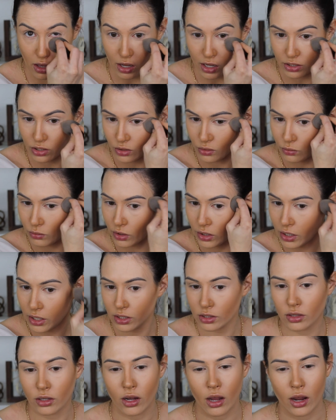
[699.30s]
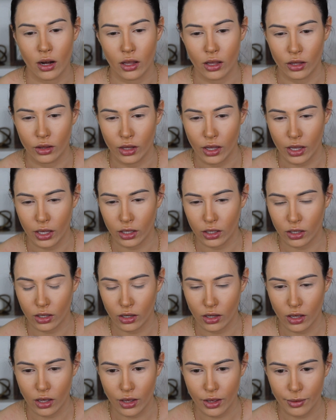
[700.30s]
I don't want it to kind of like
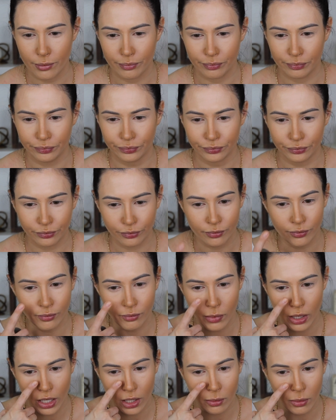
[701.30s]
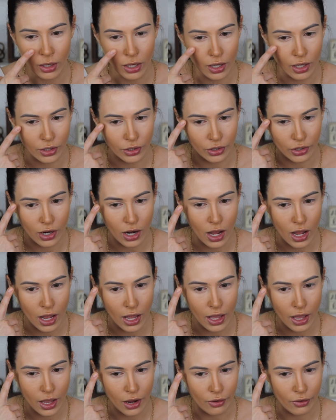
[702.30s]
make my under
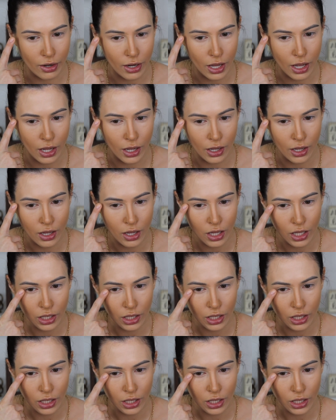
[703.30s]
eye area